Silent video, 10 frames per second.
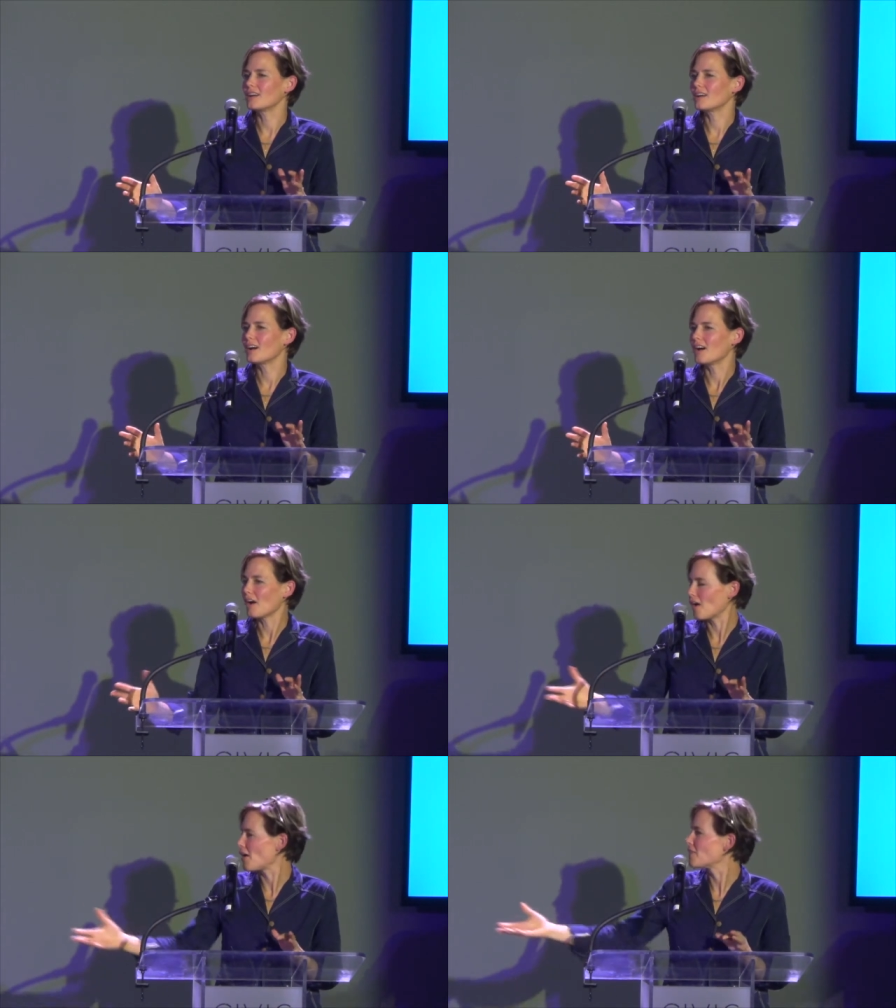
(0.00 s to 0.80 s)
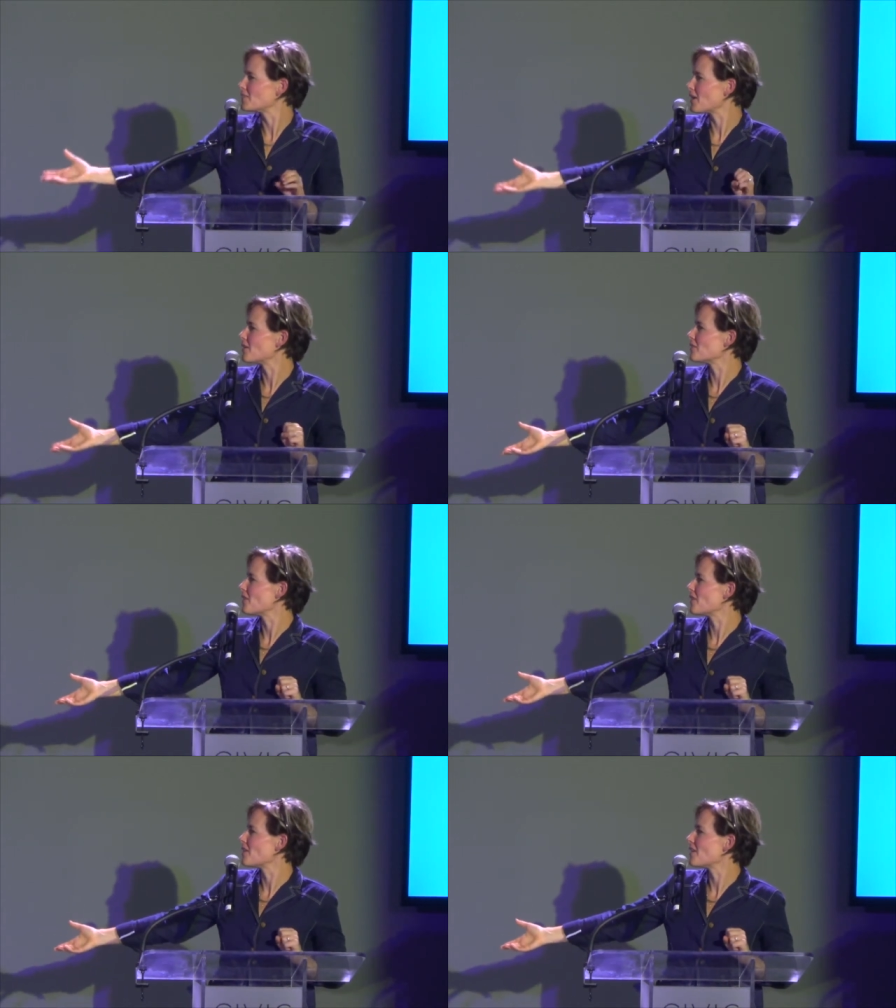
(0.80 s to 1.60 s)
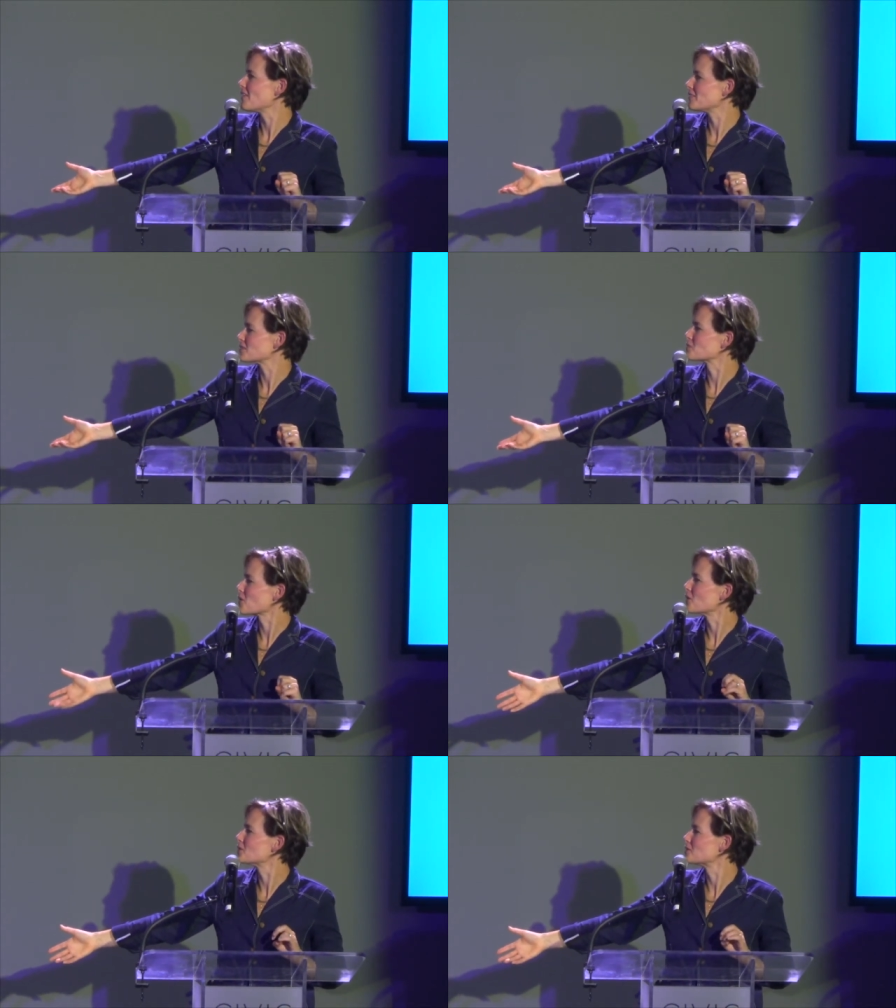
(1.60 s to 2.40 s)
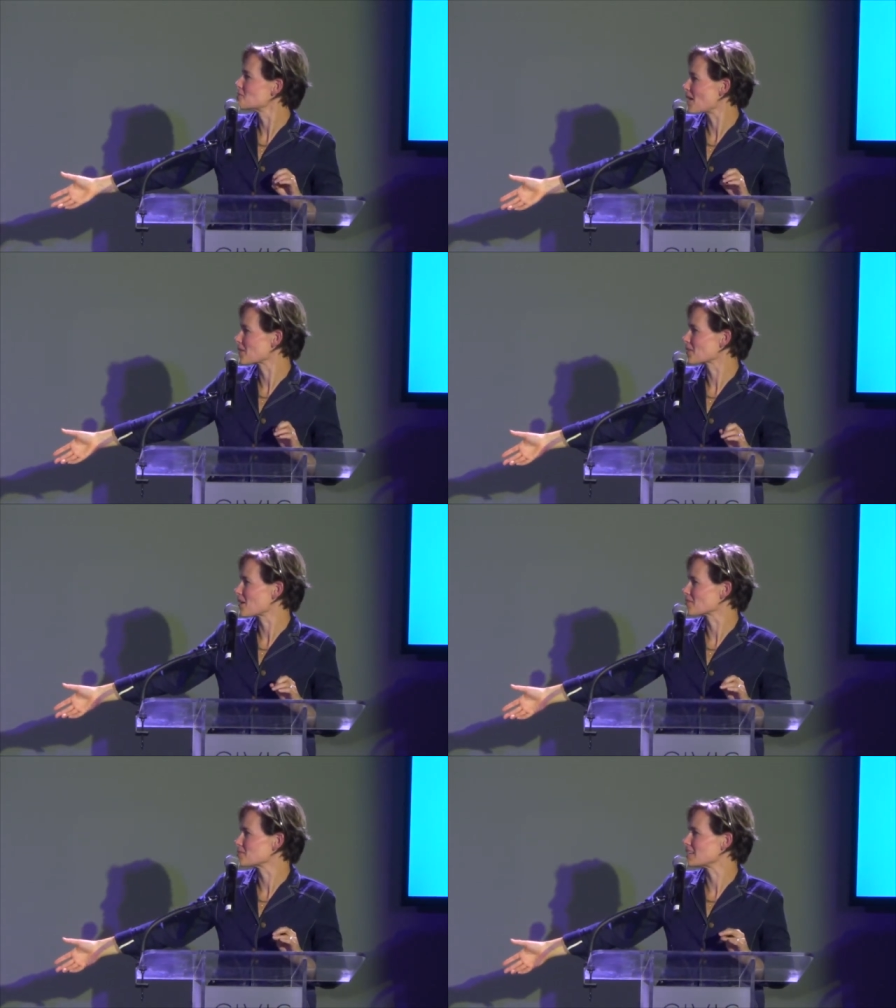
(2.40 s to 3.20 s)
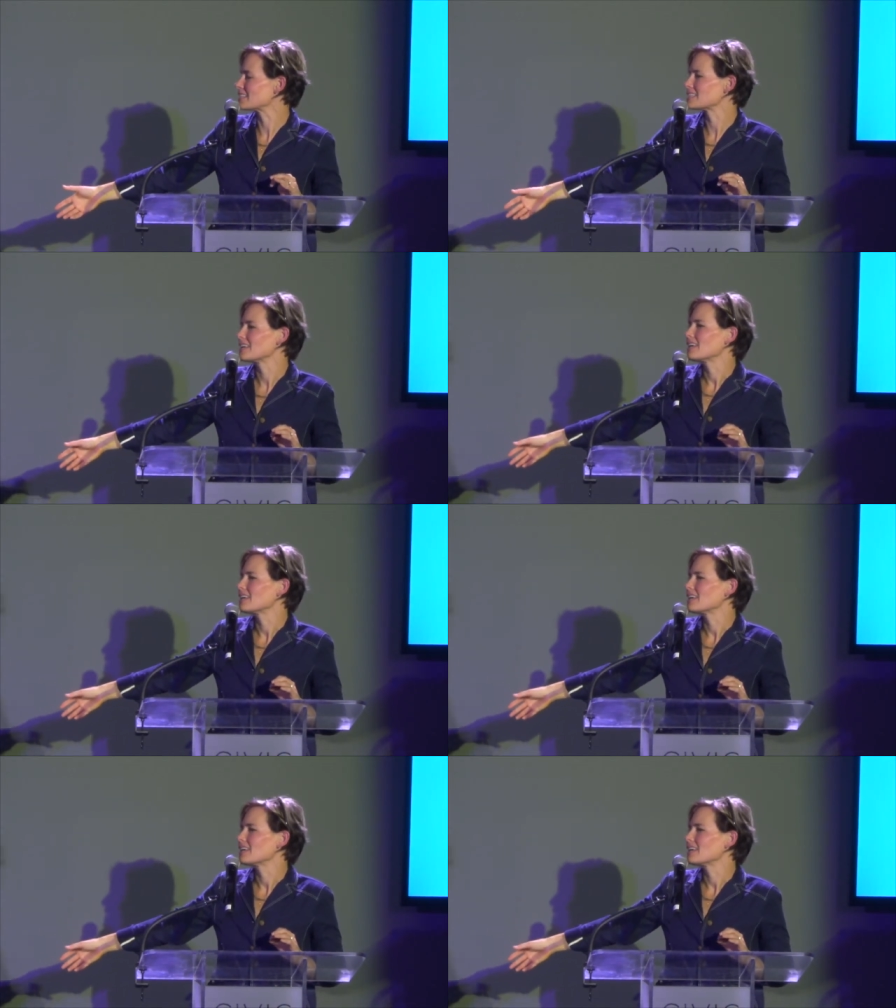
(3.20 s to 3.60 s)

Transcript: uh on, the, on, uh, on this road to better government.